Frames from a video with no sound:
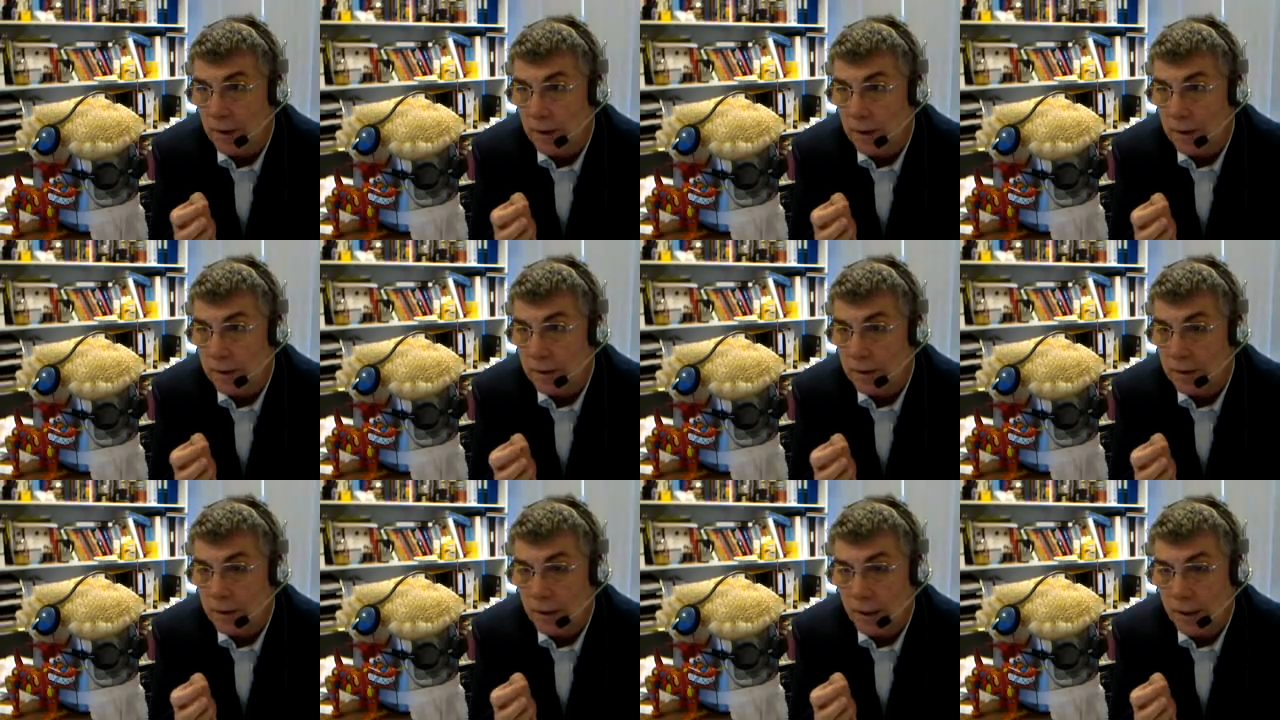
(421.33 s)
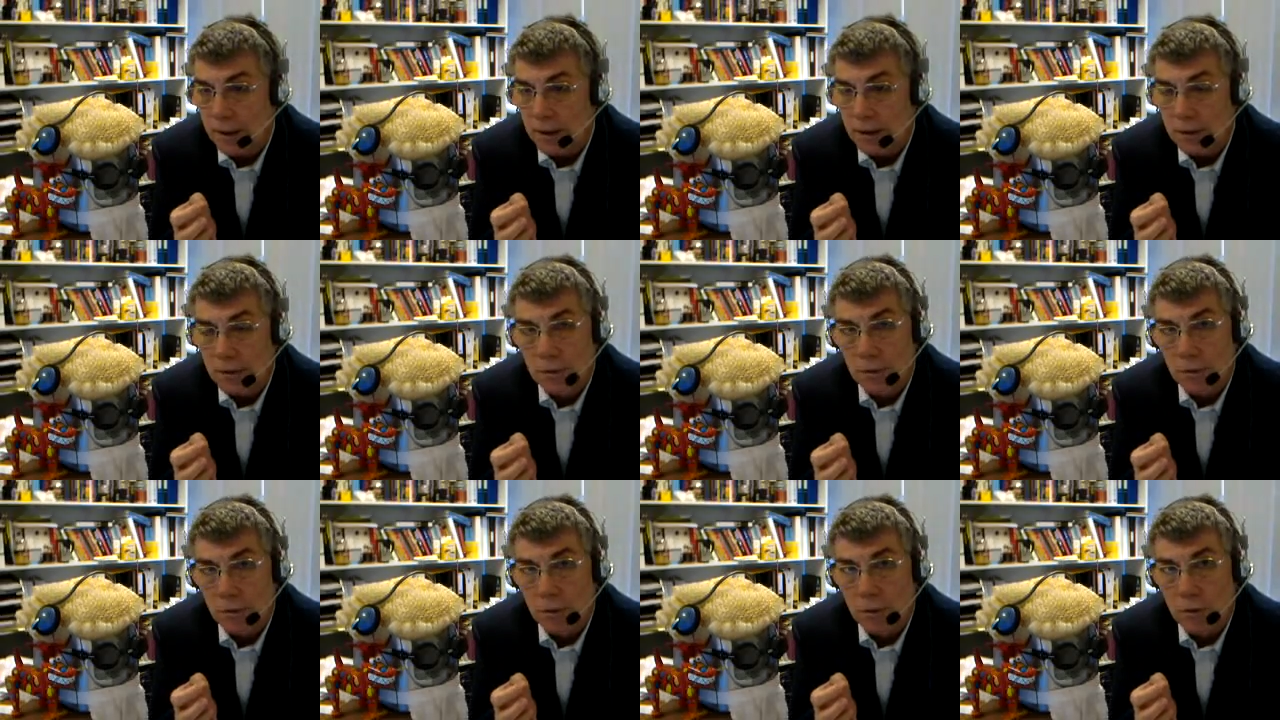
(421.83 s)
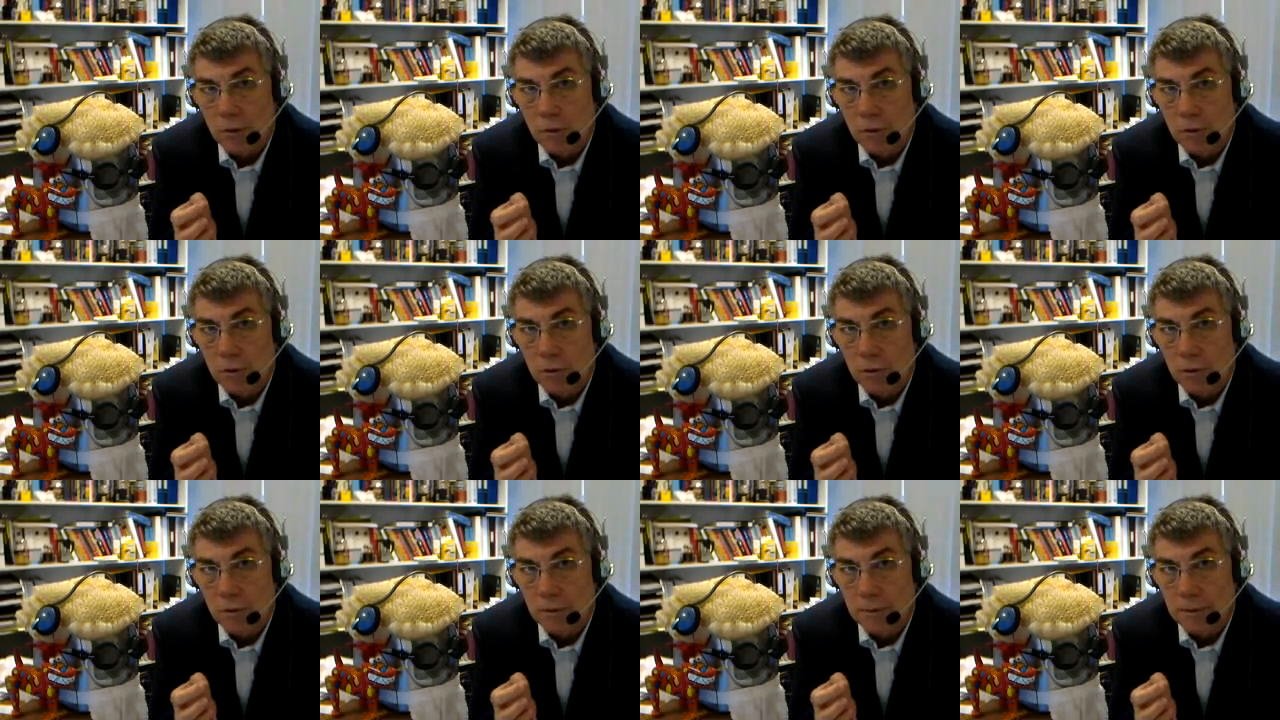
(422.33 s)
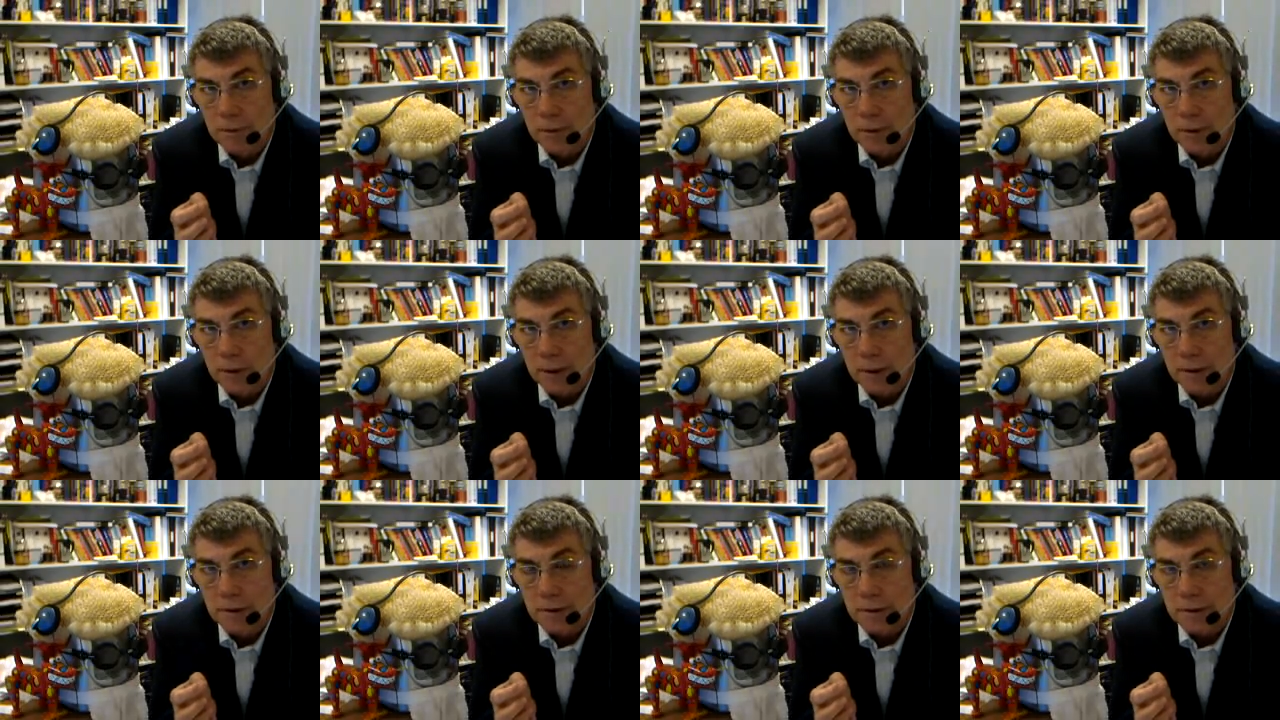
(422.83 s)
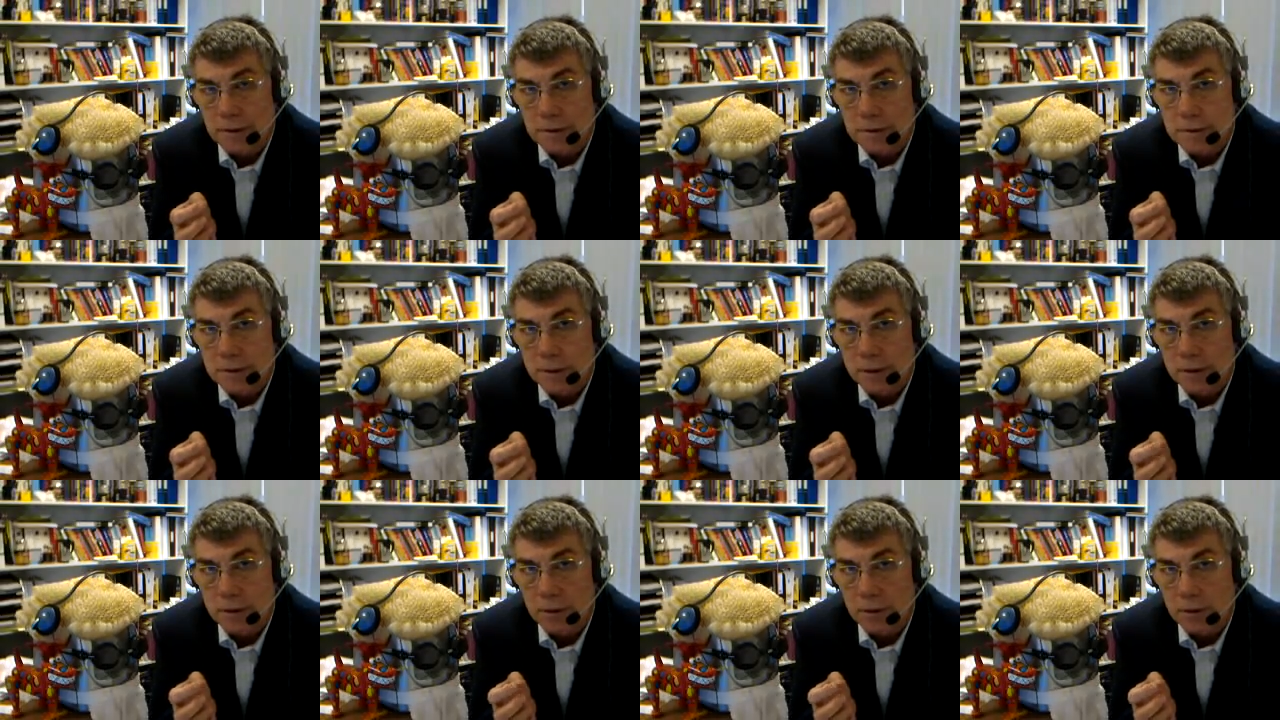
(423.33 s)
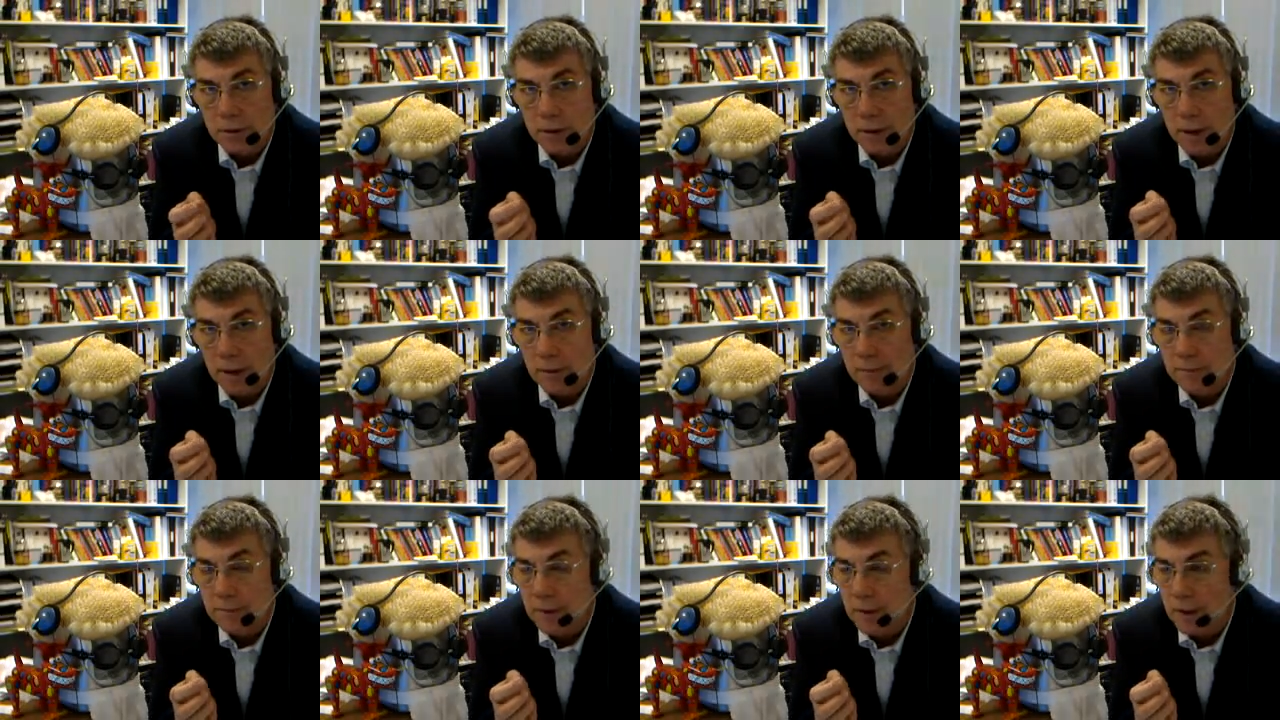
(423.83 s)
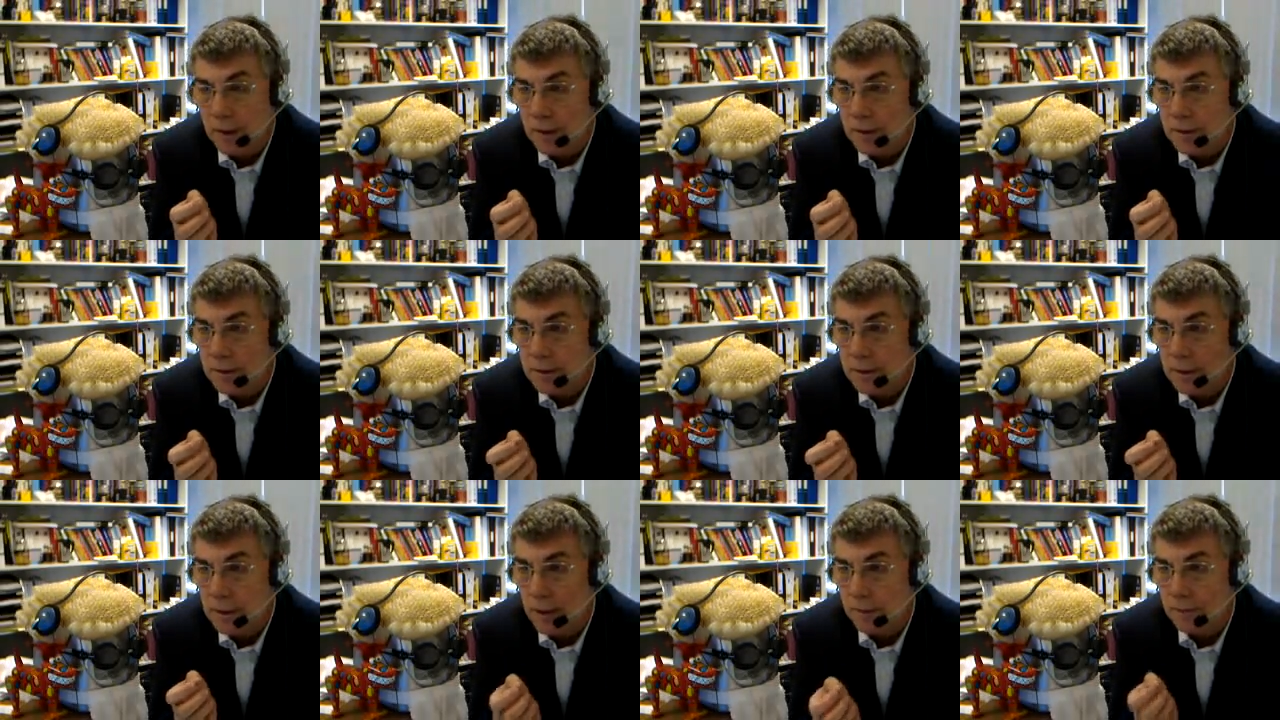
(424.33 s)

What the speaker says: but all corporations are not companies.